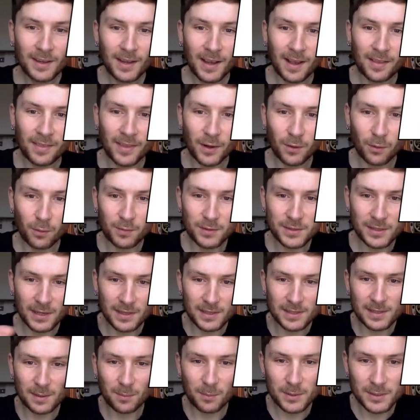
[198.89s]
And then all of a
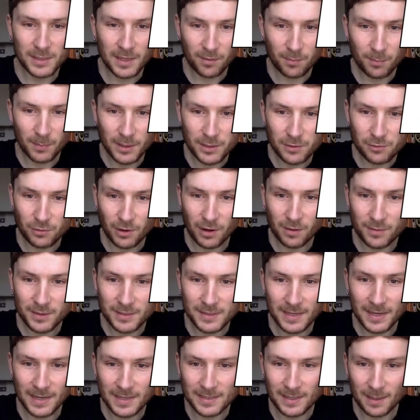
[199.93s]
sudden someone's given me a
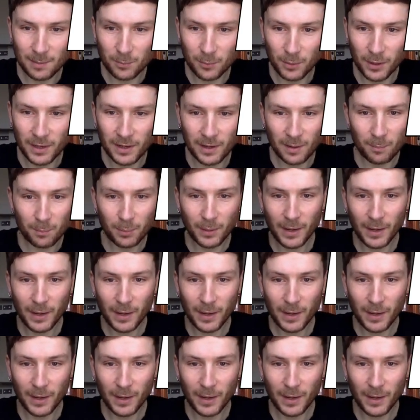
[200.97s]
Strava-ticks upgrade and I'm